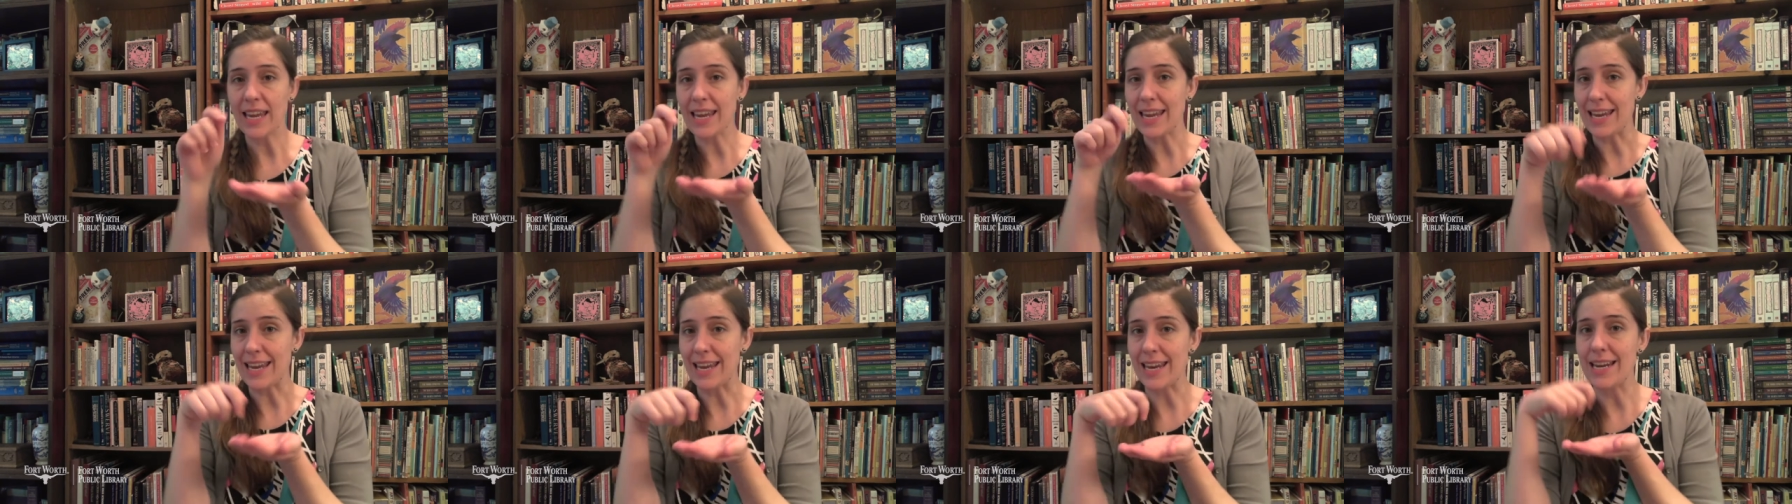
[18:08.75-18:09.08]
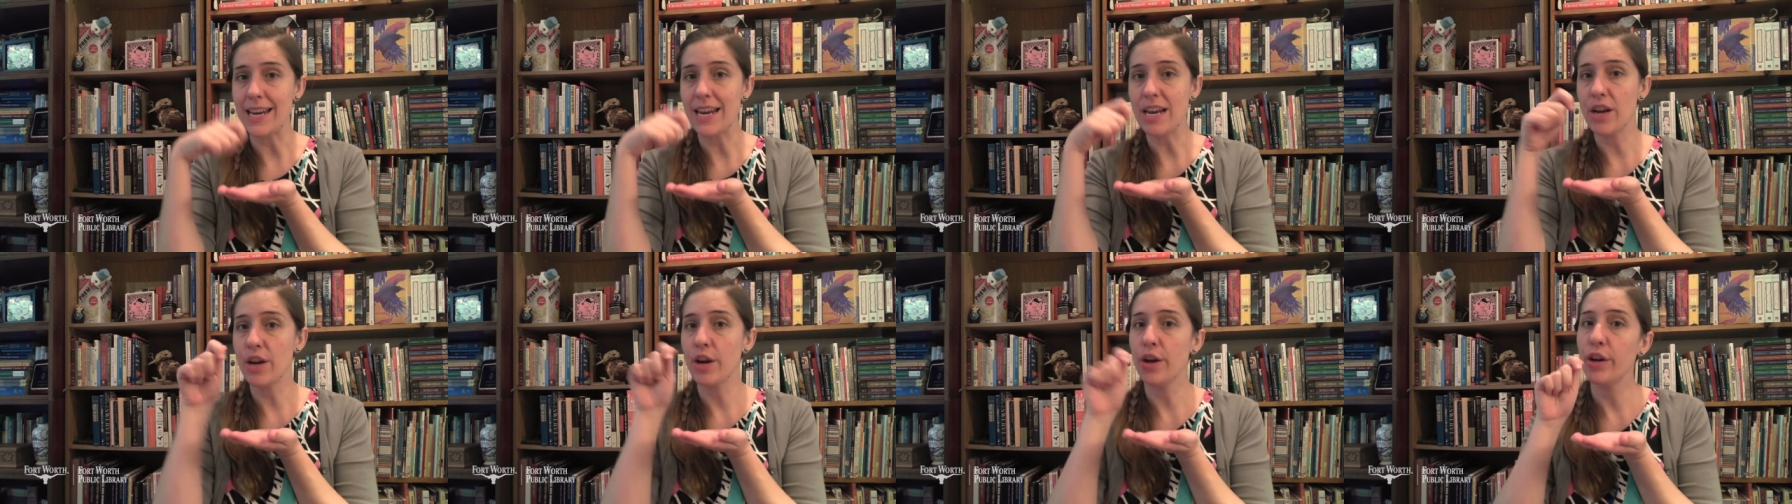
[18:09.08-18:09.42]

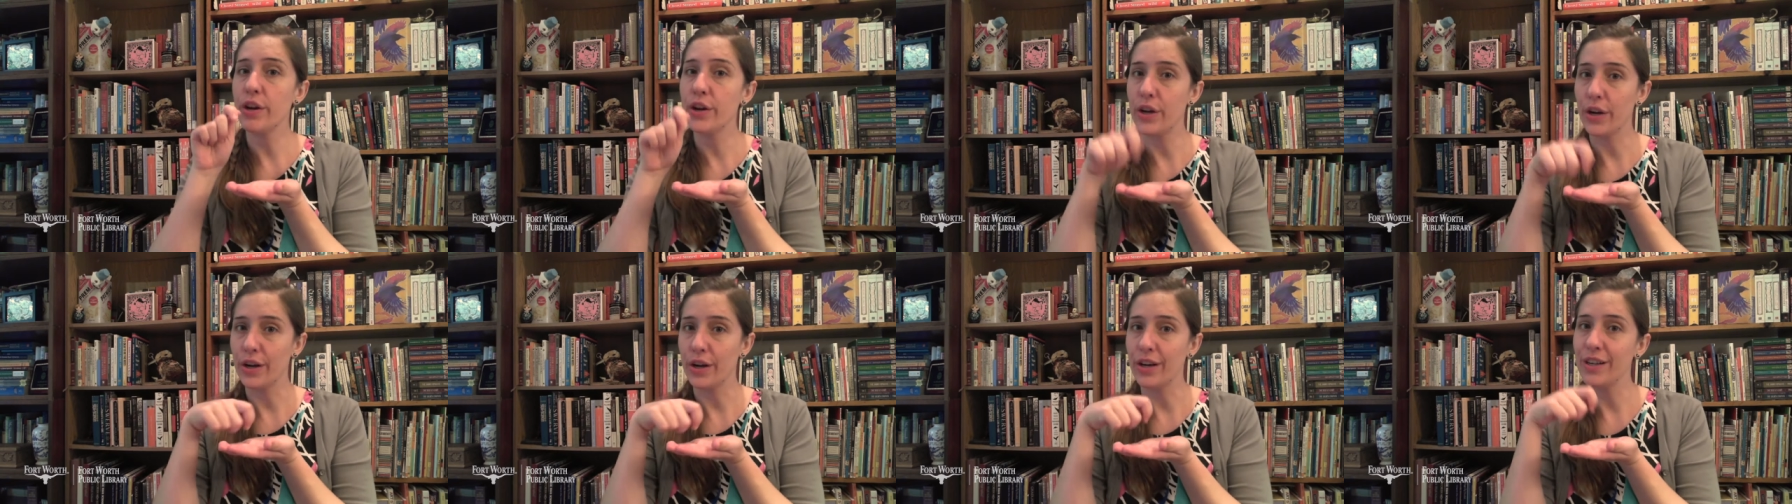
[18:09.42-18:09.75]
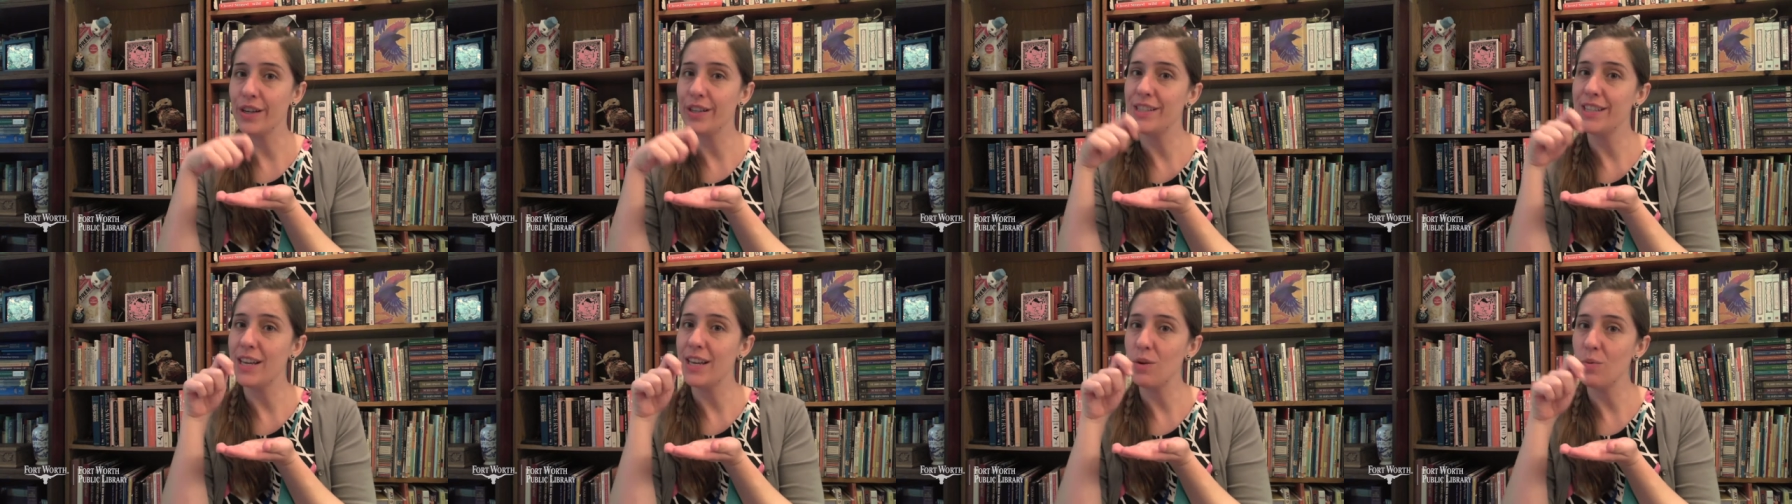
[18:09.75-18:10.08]
eating her
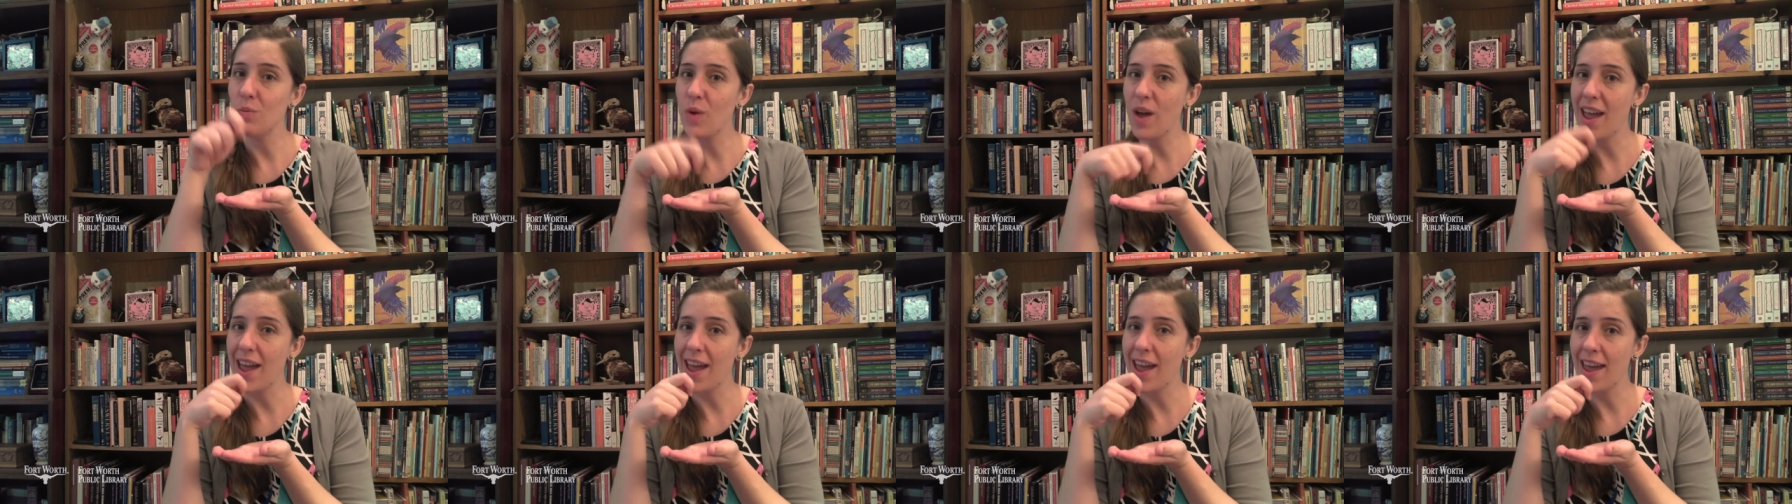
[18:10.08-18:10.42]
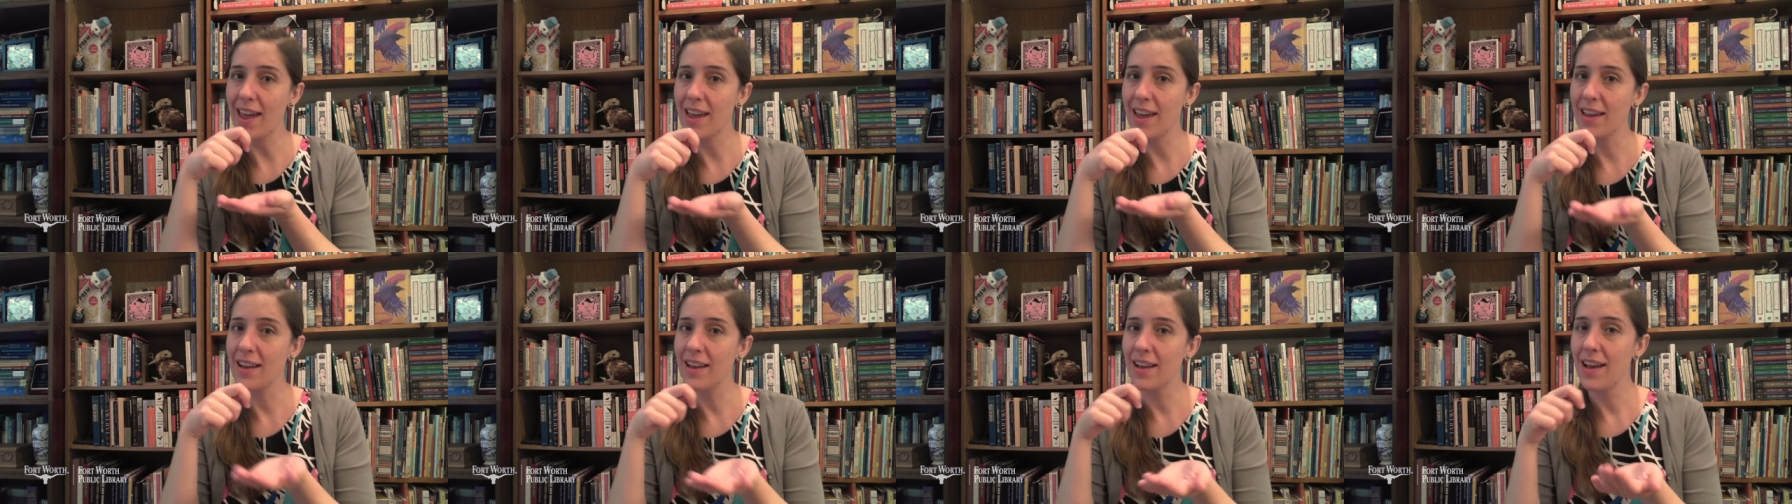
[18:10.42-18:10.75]
curds and
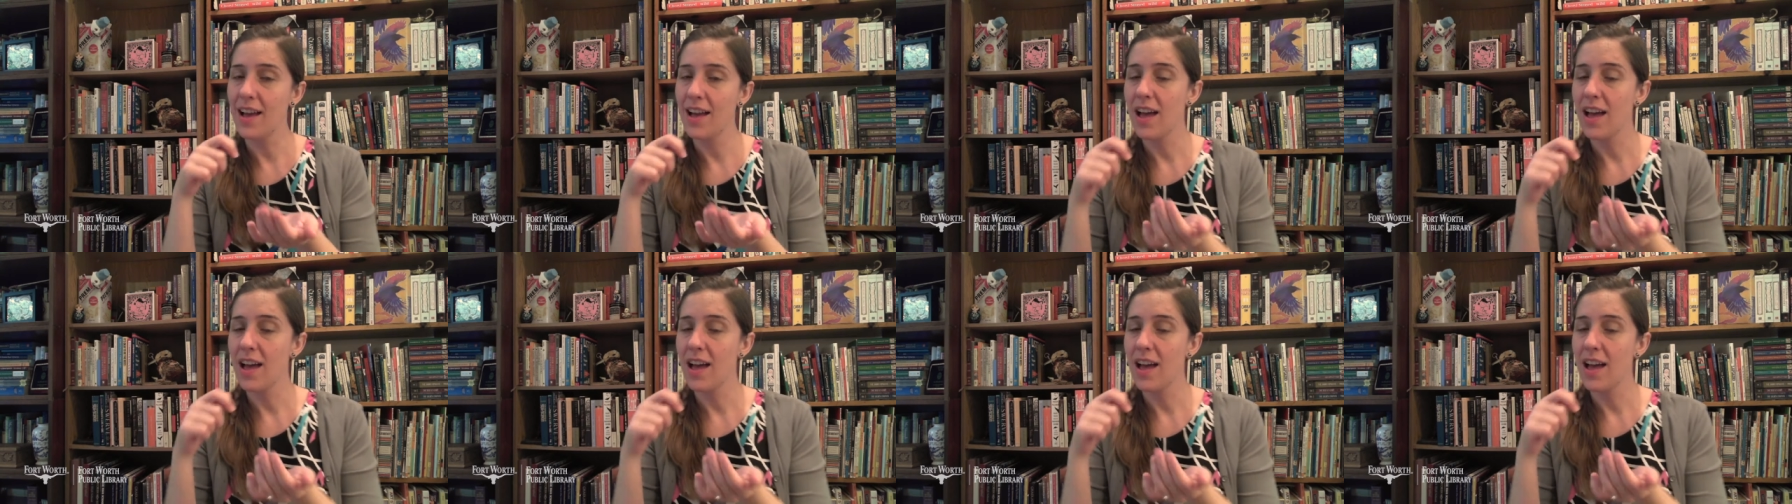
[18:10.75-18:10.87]
whey.